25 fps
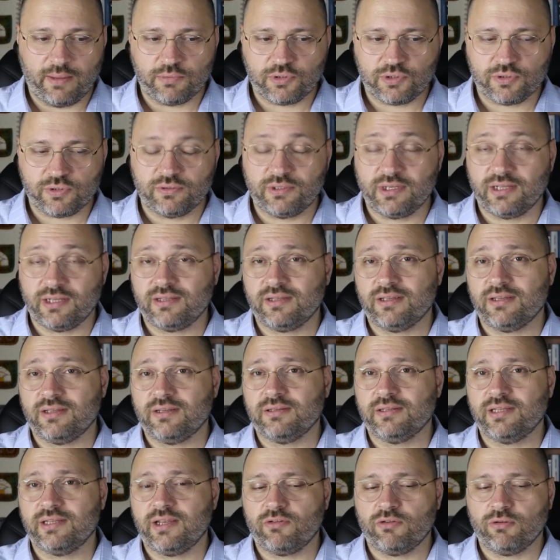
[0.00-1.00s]
I am sure that
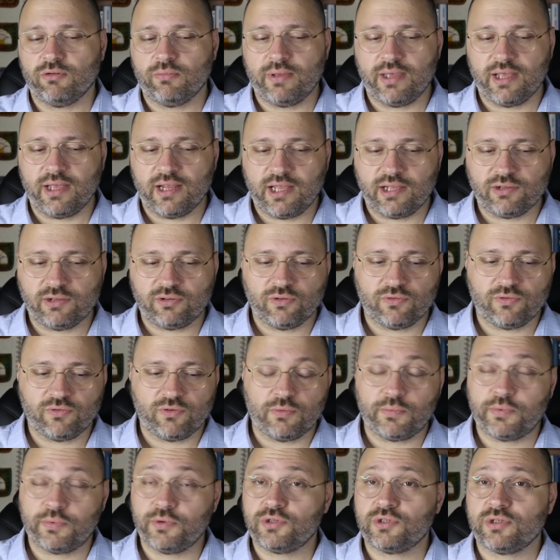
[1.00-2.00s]
uh, there will be a lot
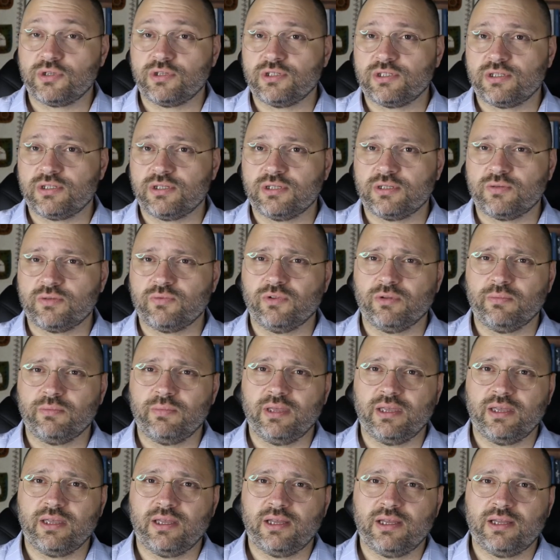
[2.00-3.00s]
of opportunities
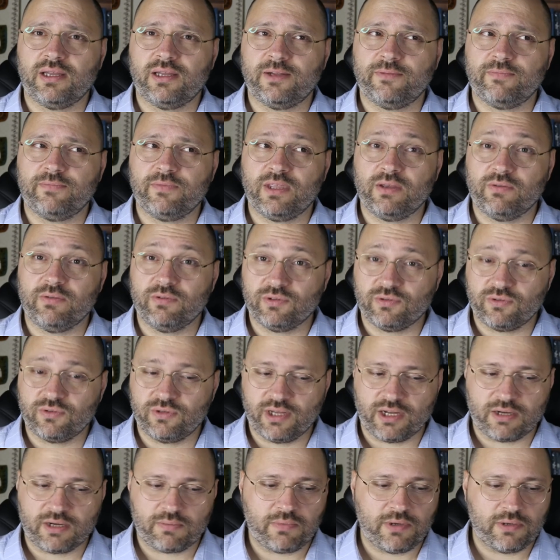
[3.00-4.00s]
will be uh, given
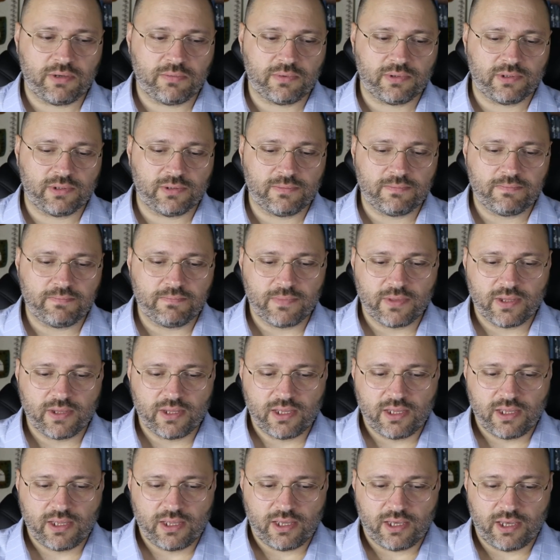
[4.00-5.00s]
to young people,
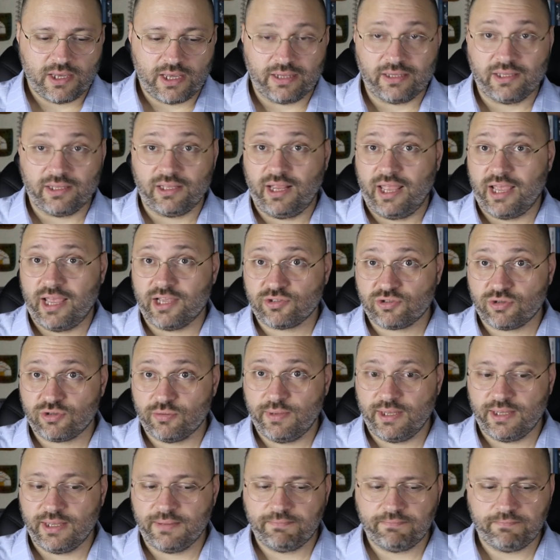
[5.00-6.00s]
and it has
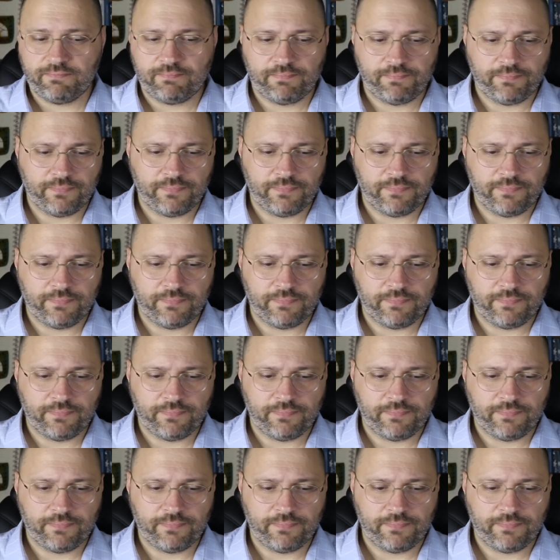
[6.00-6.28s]
to be.